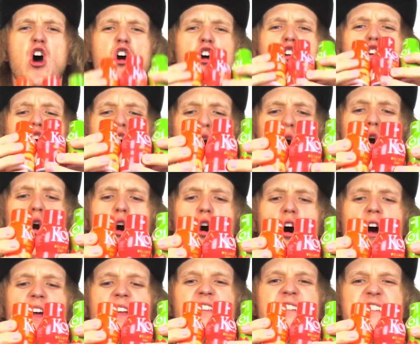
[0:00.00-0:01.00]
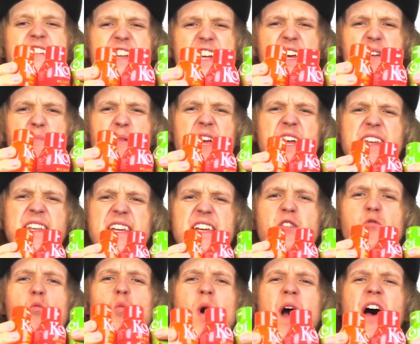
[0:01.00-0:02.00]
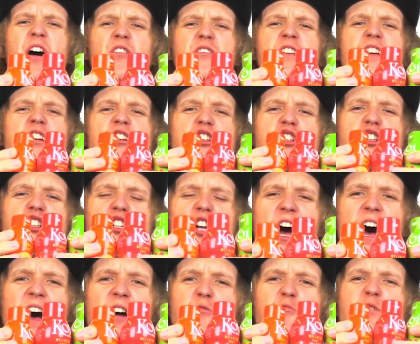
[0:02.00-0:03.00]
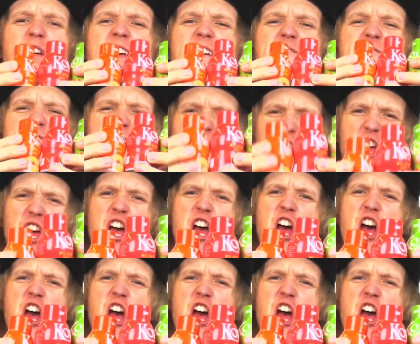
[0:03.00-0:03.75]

Koi CBD Wellness Shot Review!